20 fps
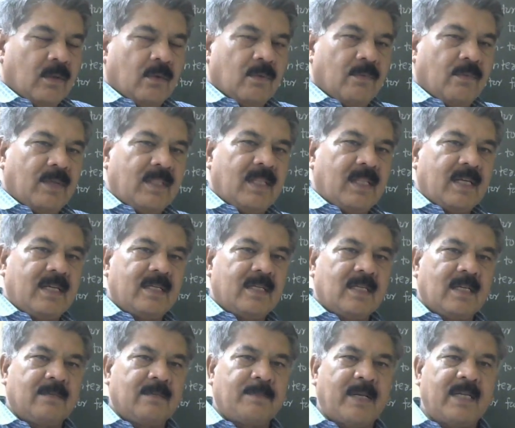When there is
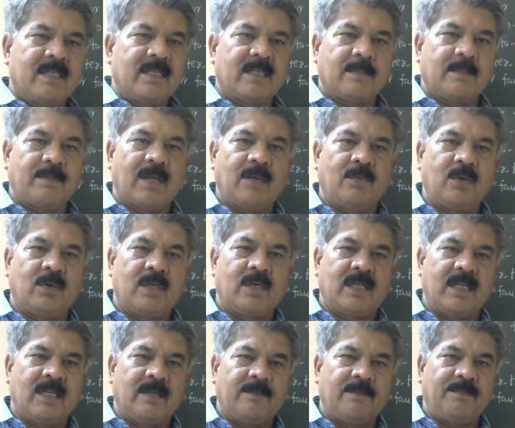unbalanced supply
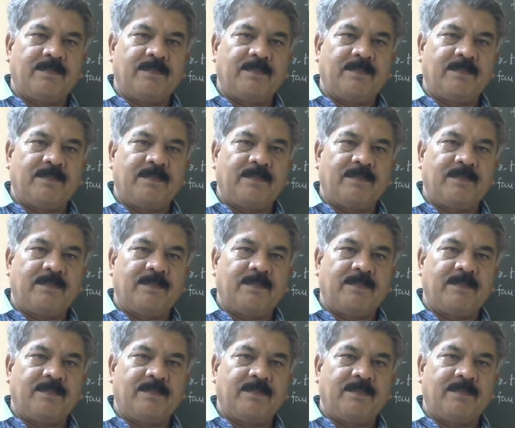voltage,